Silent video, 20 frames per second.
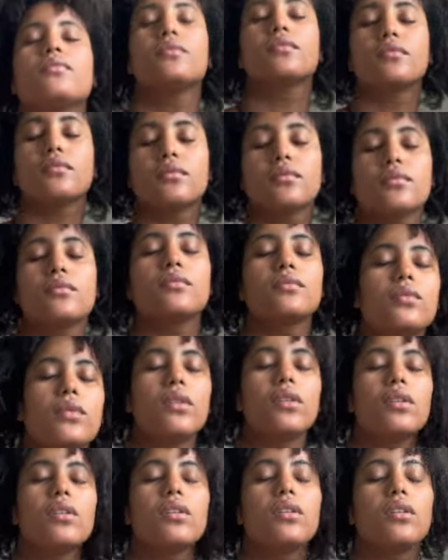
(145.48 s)
here's a
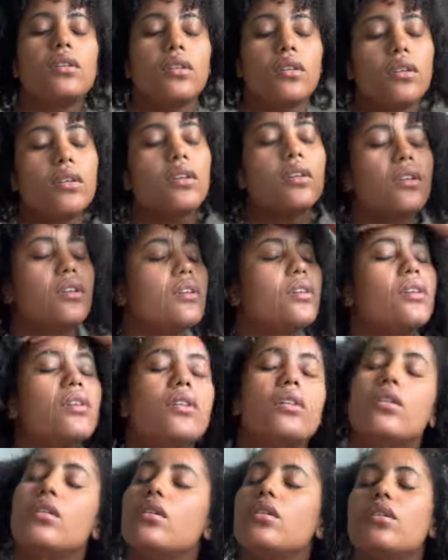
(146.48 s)
quick little video
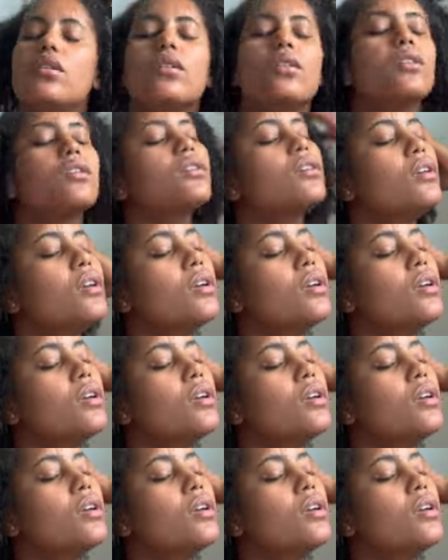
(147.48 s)
of me wetting